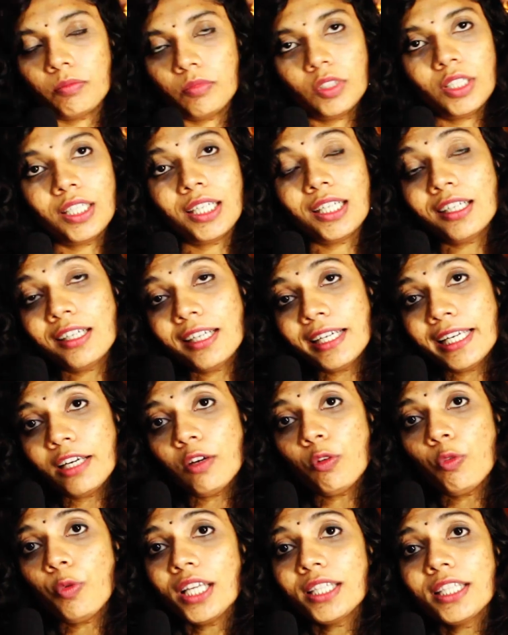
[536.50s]
The
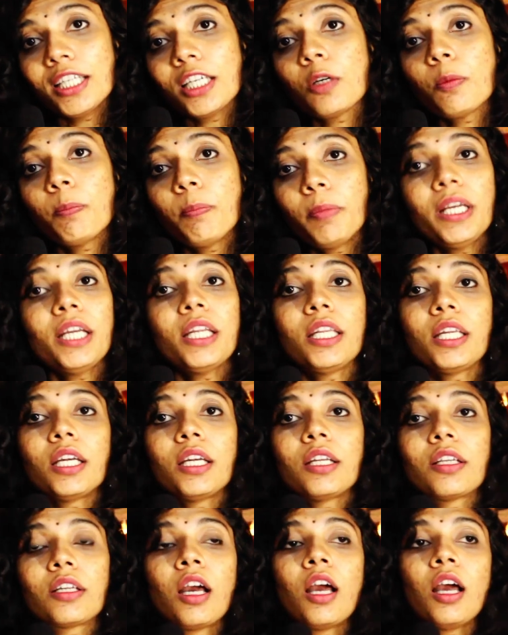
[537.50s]
early Vedic
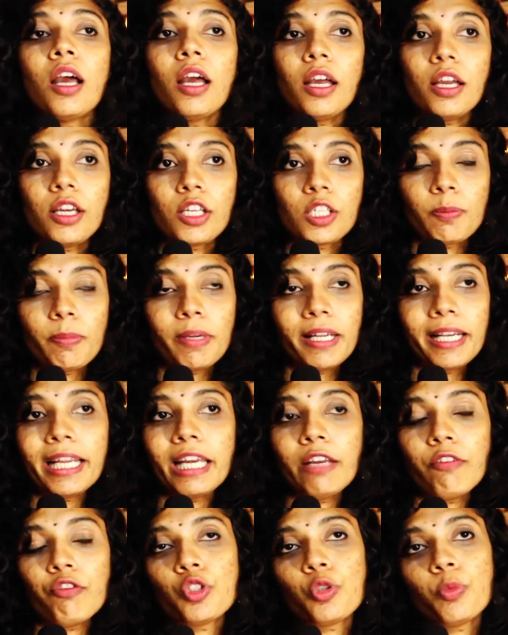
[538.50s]
period is
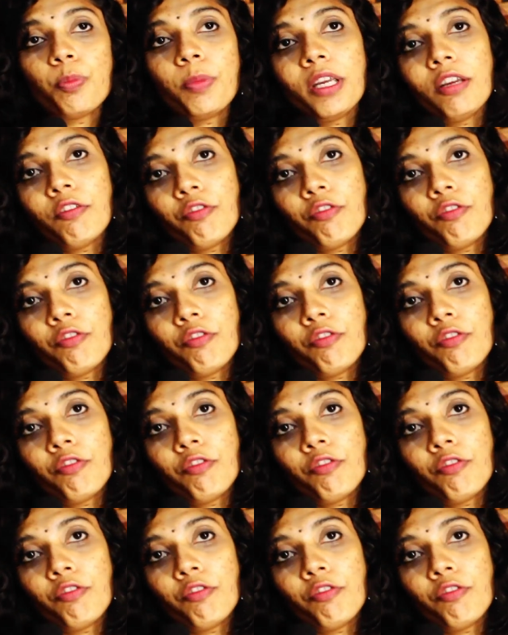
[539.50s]
believed to be